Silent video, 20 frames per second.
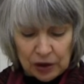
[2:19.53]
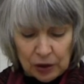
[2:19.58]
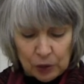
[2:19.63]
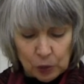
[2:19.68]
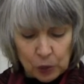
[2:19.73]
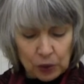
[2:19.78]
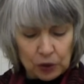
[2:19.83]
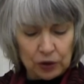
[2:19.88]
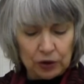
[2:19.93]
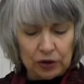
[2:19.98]

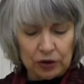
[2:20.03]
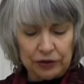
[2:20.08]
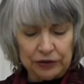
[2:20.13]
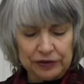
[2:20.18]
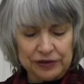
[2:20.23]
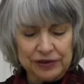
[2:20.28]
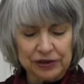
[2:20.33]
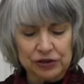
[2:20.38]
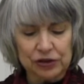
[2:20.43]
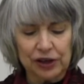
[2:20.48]
World
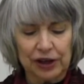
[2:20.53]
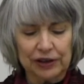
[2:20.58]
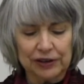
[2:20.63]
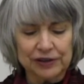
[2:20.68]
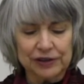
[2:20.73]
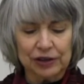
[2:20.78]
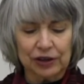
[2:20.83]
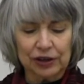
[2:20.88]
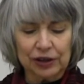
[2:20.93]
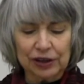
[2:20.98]

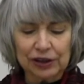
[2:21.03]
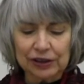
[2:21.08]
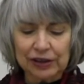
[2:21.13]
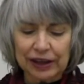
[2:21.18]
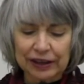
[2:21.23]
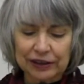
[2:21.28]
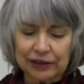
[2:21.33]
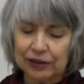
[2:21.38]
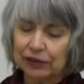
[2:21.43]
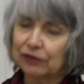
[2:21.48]
suggests our
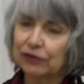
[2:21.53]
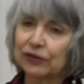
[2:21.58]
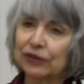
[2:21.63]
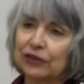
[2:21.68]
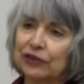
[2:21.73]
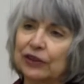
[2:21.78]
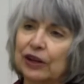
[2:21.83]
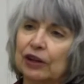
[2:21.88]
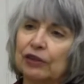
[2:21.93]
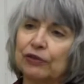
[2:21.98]
collective
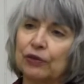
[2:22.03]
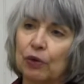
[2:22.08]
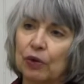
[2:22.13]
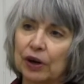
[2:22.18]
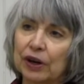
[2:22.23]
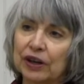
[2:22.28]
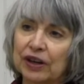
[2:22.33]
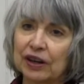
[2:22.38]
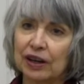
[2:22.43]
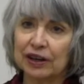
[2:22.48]
self
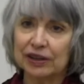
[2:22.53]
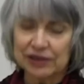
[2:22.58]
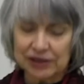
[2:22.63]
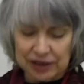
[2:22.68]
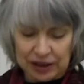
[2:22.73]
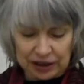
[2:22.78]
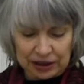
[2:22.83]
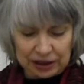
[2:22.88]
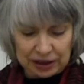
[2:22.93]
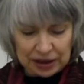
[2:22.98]

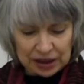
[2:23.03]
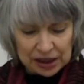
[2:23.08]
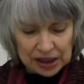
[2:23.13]
organizing